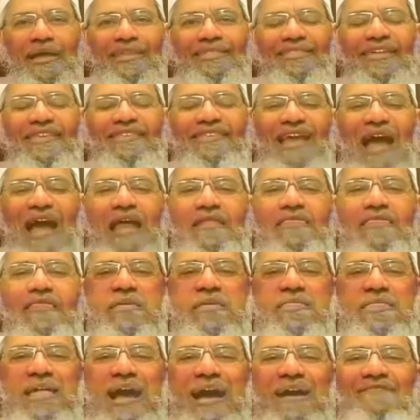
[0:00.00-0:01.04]
The
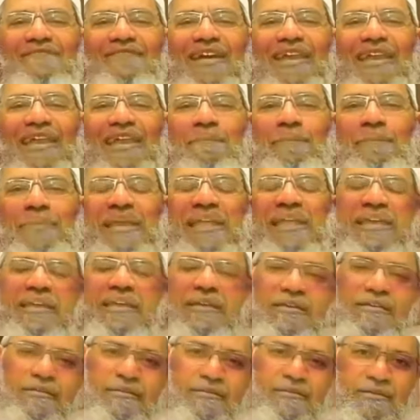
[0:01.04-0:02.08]
chances are very
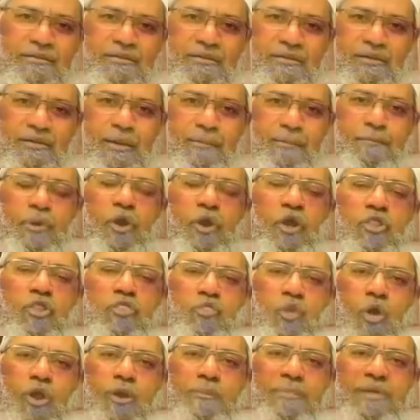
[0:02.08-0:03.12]
bleak, because
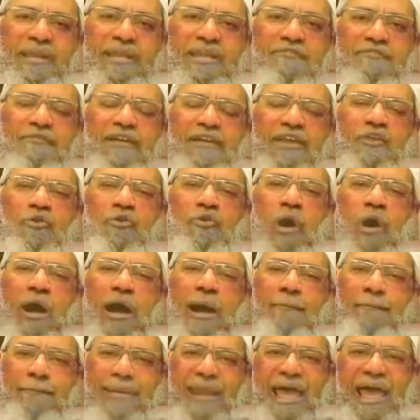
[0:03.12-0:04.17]
normally when you
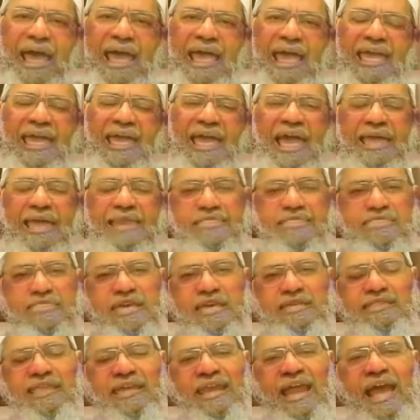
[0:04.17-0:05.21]
apply and
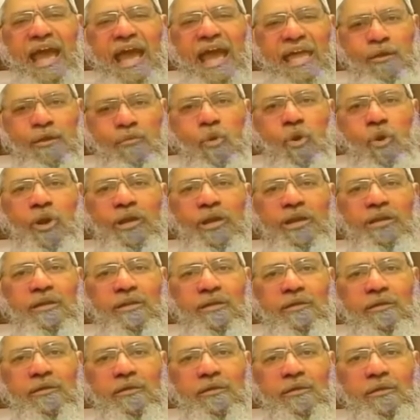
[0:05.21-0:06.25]
say that I want
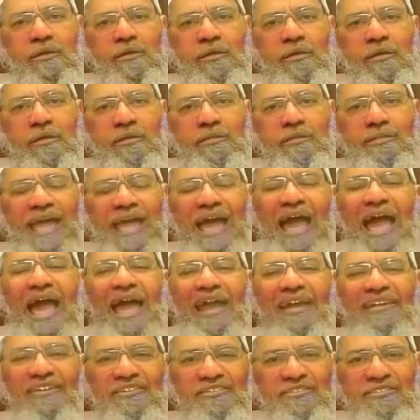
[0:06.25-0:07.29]
the
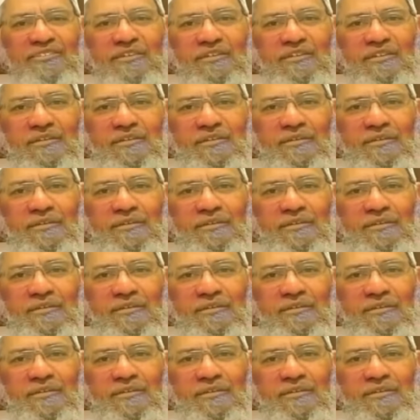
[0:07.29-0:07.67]
ads,